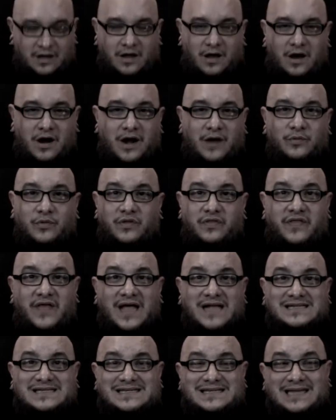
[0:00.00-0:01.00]
Alright, well,
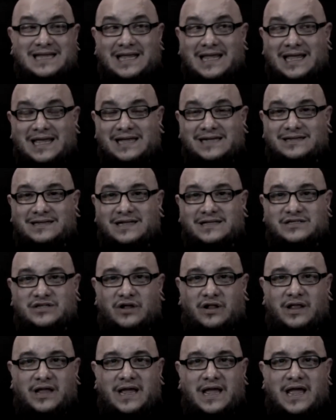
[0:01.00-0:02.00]
that's it. That's
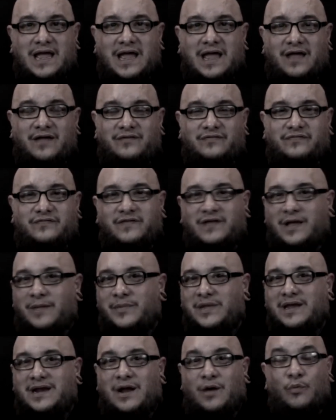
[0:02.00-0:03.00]
all I have. I
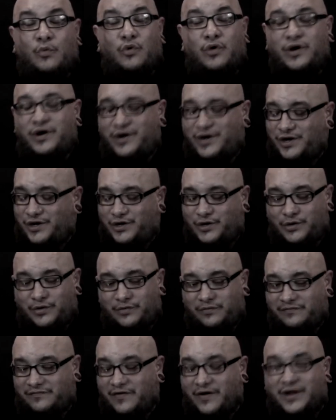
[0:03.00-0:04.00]
mean, I wanted to
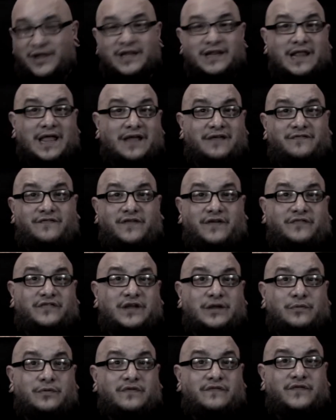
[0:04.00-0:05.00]
do fucking like
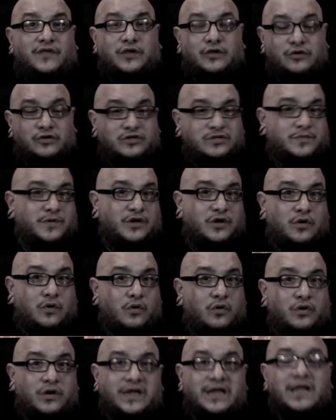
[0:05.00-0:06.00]
50 reviews, but
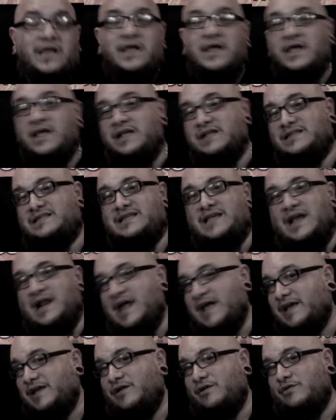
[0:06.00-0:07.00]
Corey said
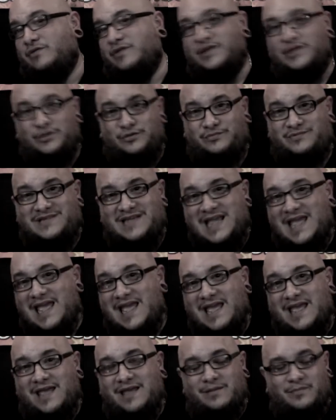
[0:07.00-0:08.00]
I could only do
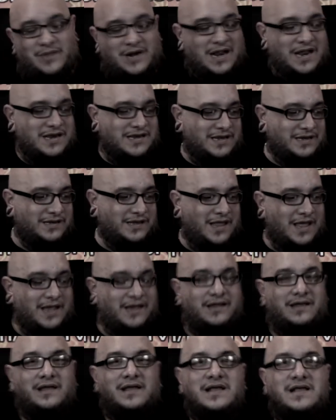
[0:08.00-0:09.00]
10, but I did
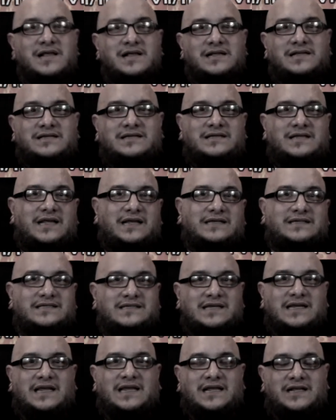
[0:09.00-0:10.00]
like
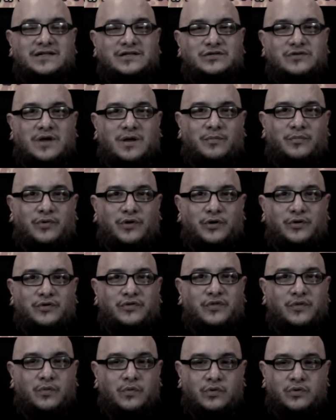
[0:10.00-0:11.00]
16, so I broke
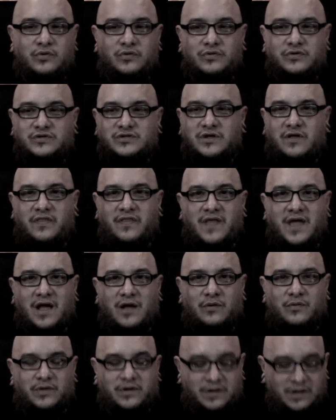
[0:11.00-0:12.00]
the rules on
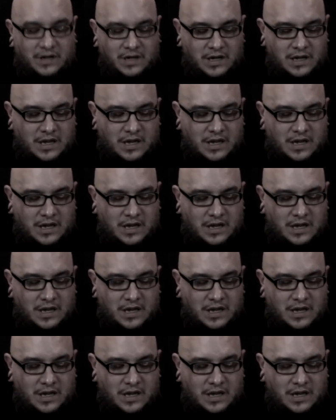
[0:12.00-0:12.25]
that one.